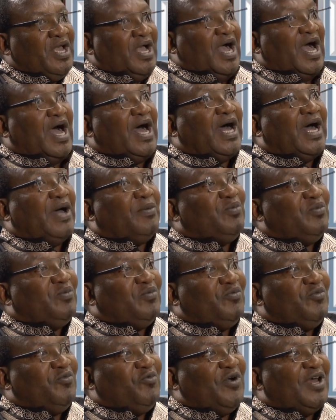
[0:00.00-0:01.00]

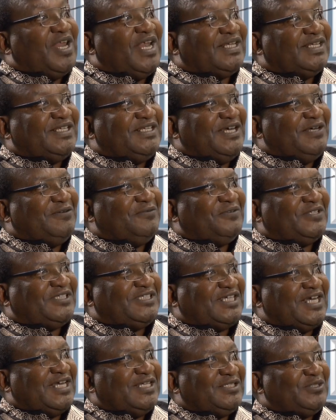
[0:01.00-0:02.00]
Well, I didn't have a
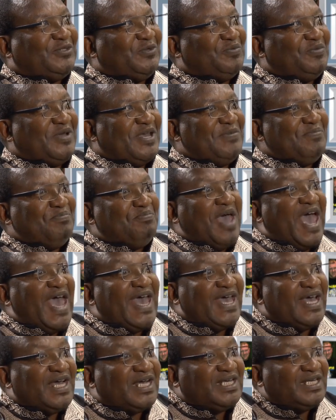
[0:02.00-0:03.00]
chance to pay
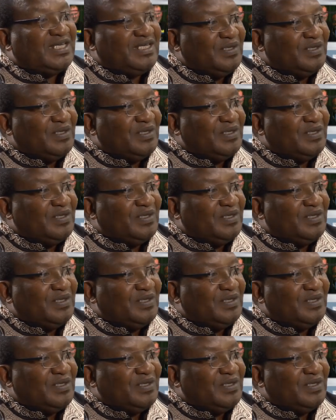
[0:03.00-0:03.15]
back